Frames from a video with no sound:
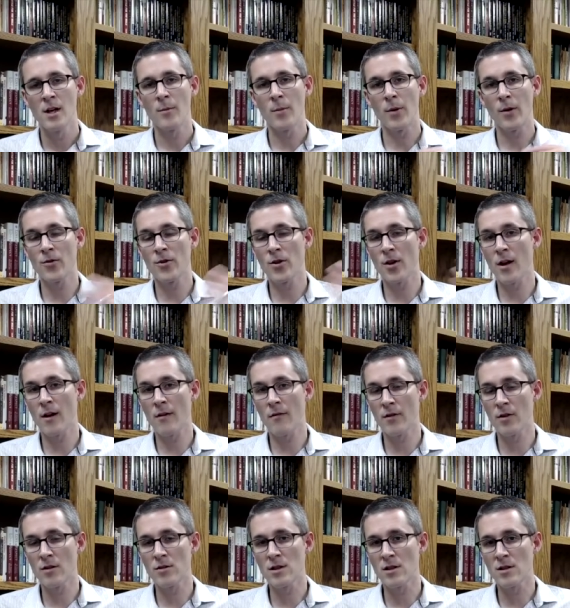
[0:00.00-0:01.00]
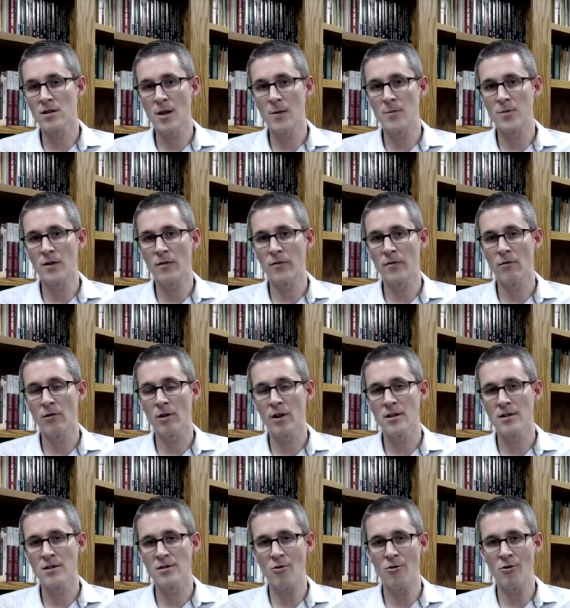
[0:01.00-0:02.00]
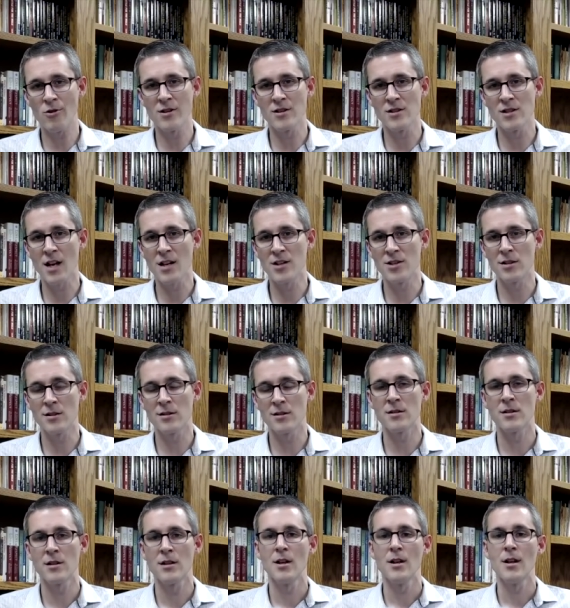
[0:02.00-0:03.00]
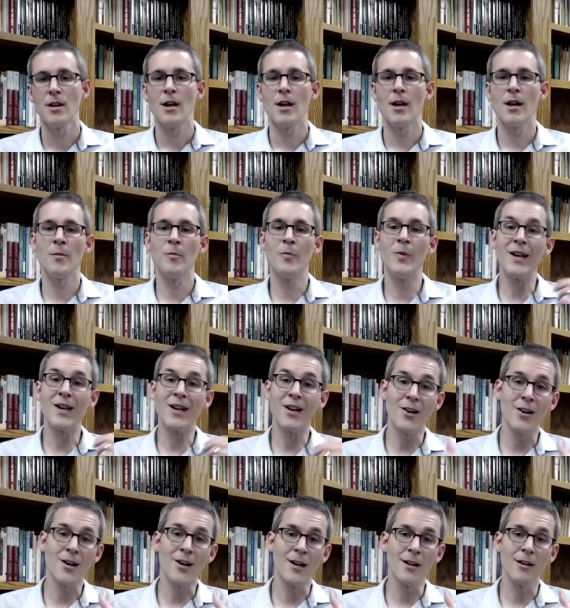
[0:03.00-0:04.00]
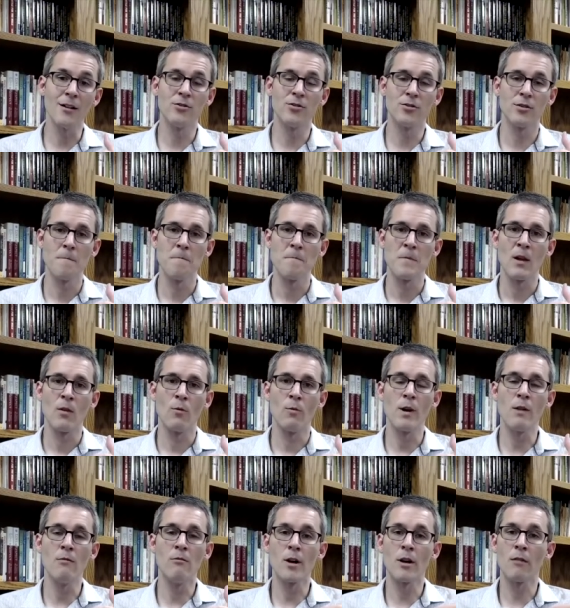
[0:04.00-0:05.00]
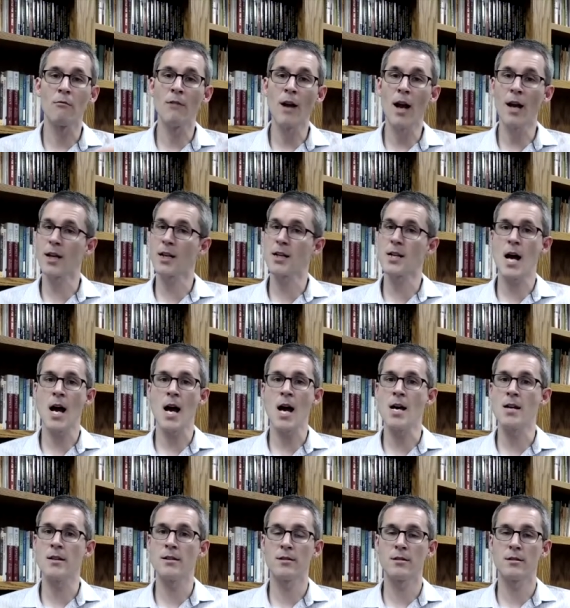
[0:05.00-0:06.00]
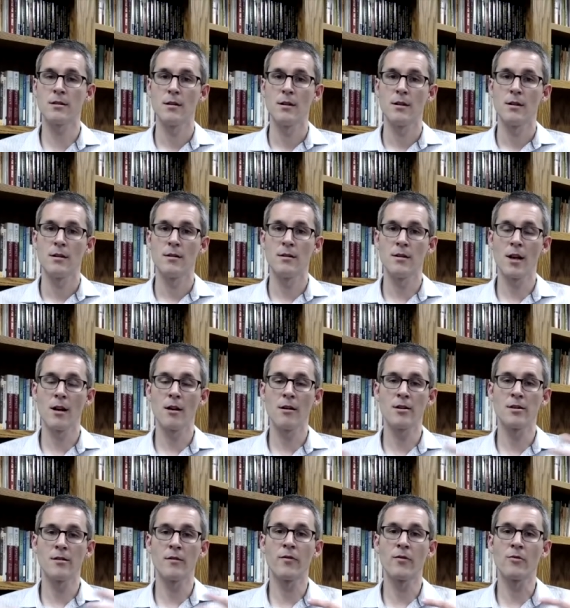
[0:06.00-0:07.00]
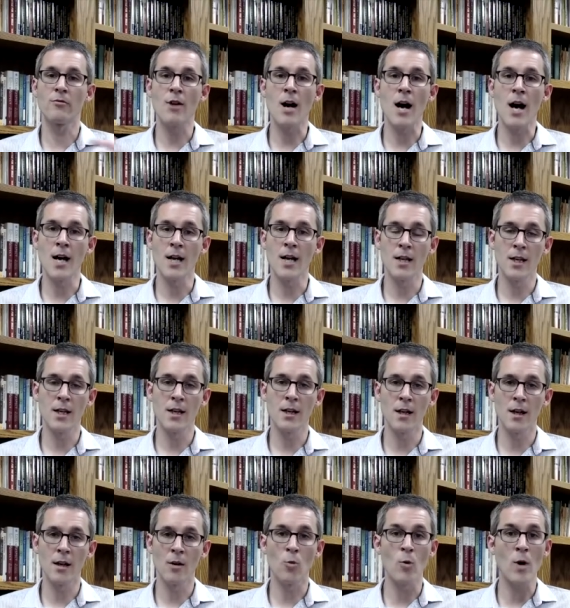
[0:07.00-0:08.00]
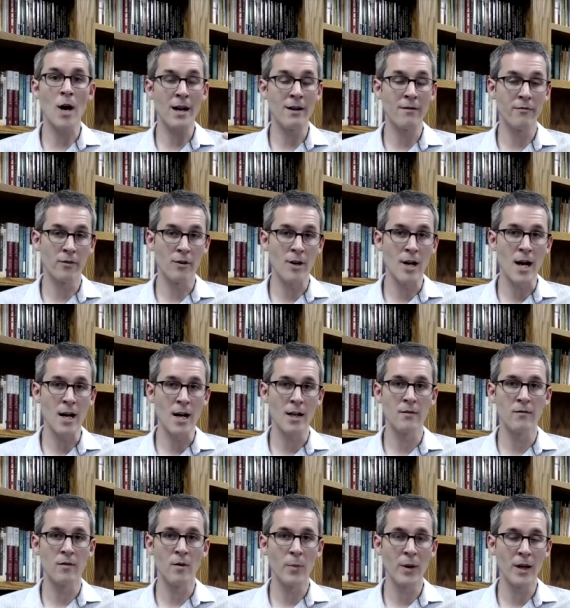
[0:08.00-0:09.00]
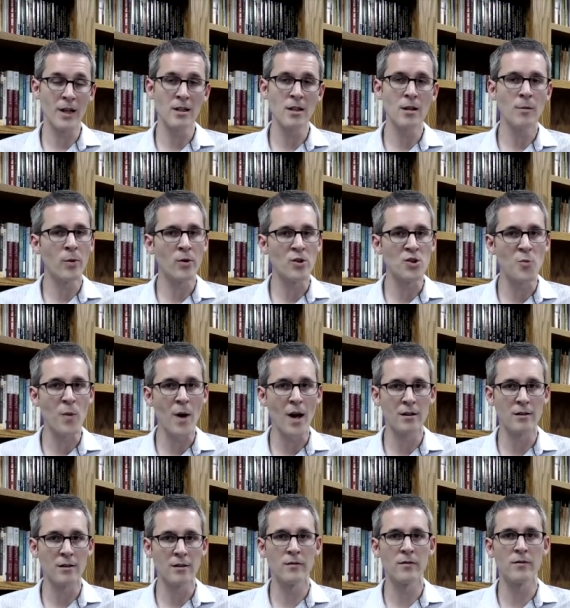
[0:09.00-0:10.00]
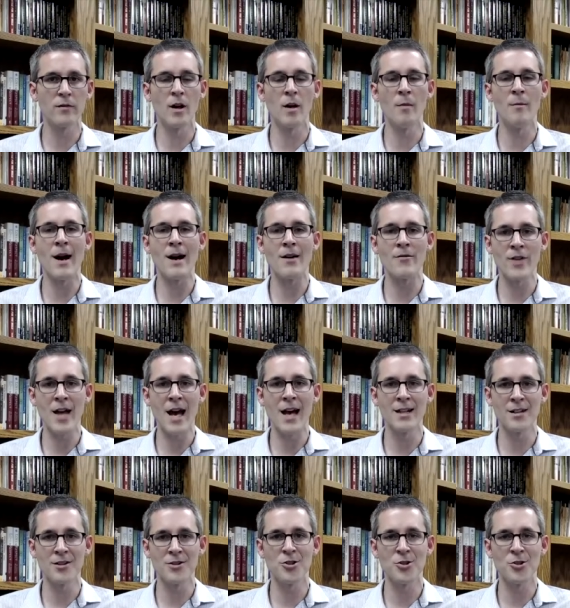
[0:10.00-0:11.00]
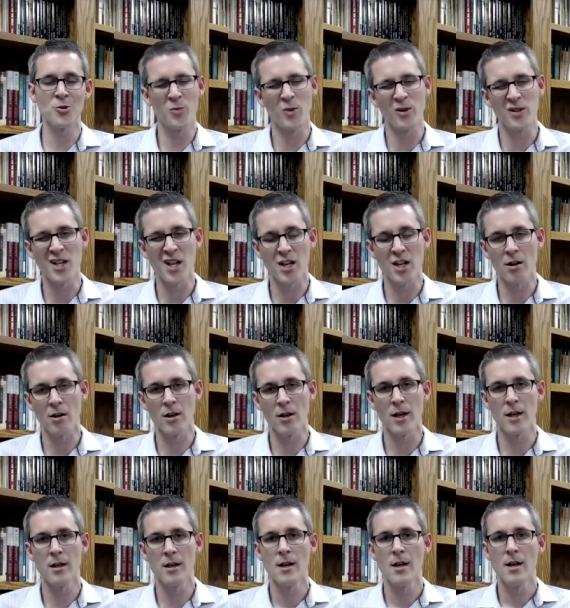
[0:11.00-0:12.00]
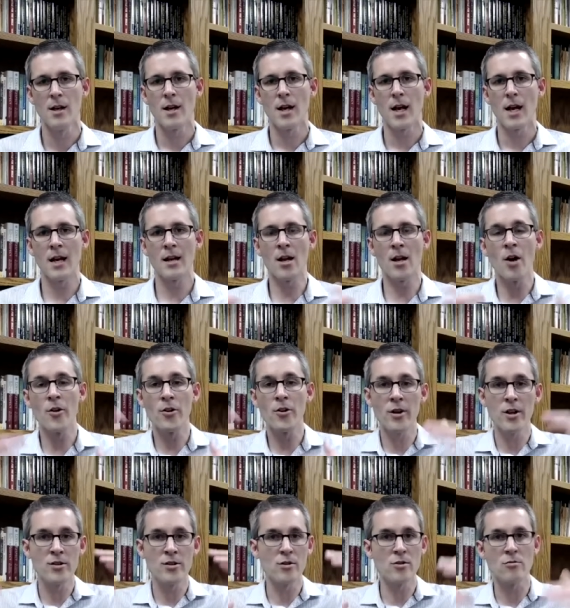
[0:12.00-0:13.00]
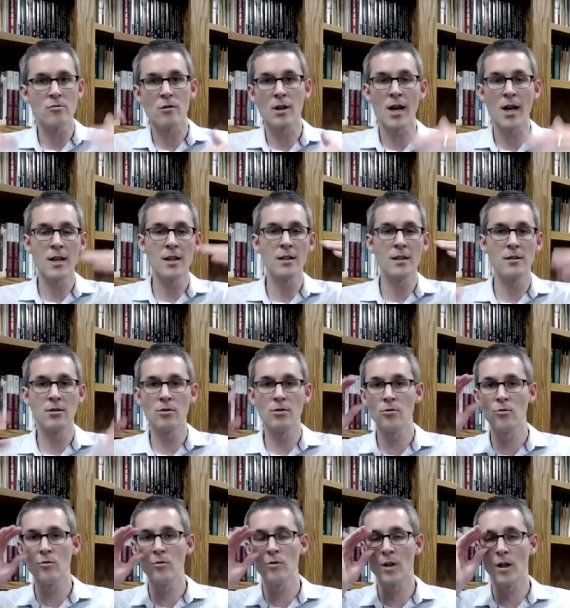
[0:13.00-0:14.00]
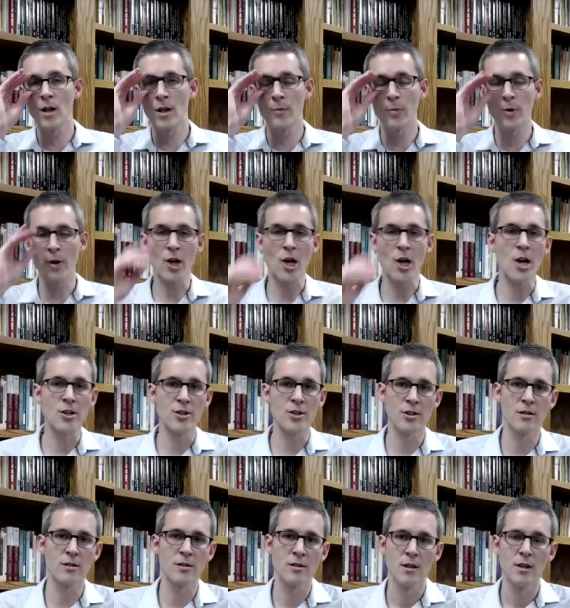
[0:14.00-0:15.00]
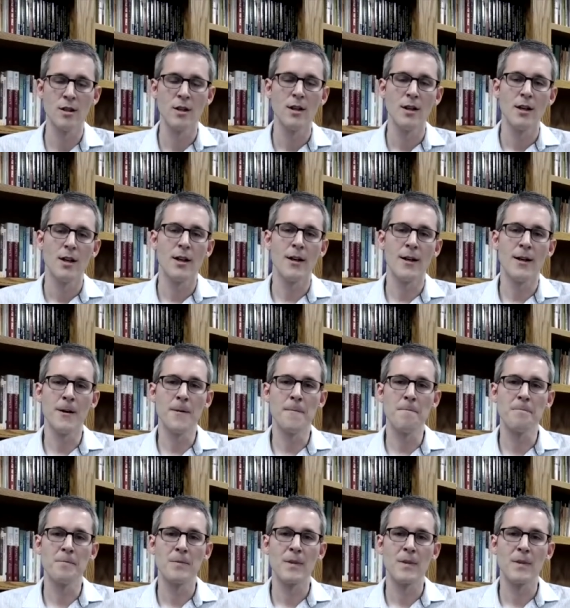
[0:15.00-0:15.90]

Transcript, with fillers: per the governor's exemption for religious organizations uh, because we want to recognize there is a variety, a wide variety of opinion and perspective about that issue, particularly, and other issues related to uh, precautions um,